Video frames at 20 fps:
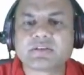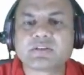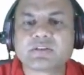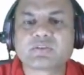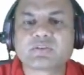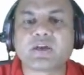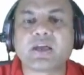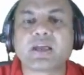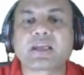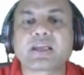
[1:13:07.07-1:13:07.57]

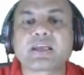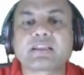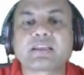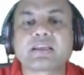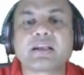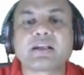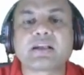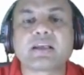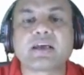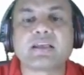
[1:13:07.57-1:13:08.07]
so I can
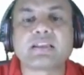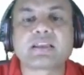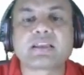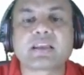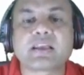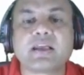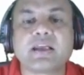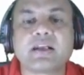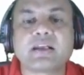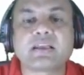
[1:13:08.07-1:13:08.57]
get either
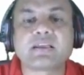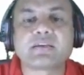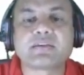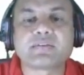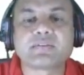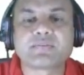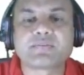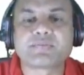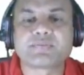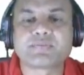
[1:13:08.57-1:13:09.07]
head
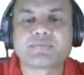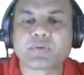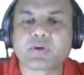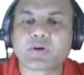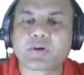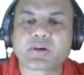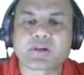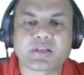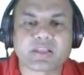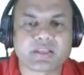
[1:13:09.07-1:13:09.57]

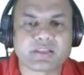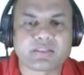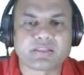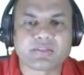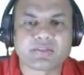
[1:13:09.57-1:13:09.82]
or tail.